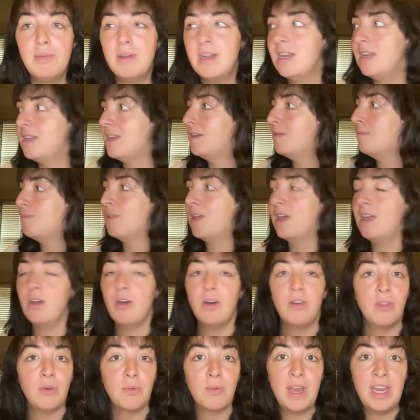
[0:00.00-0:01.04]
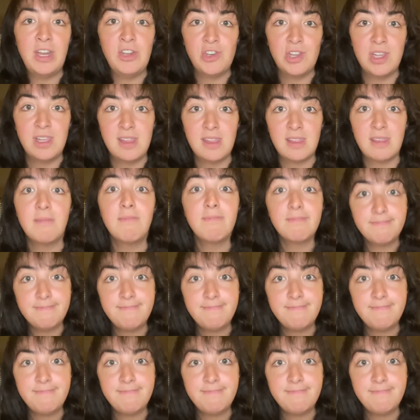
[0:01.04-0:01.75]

but I didn't play all the ranges.